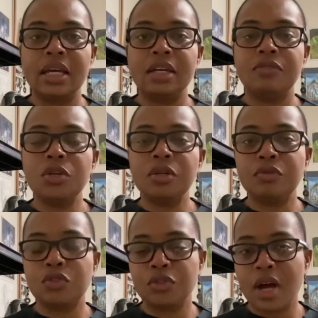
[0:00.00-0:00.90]
If you
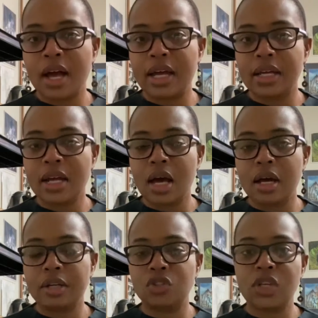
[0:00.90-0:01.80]
have tried
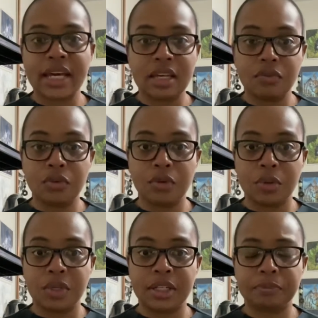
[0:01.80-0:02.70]
Jackie
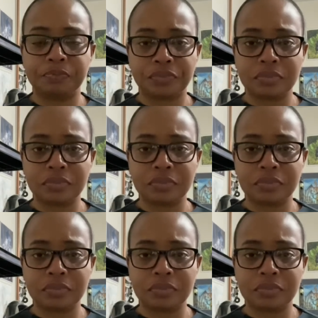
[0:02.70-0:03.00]
Verona,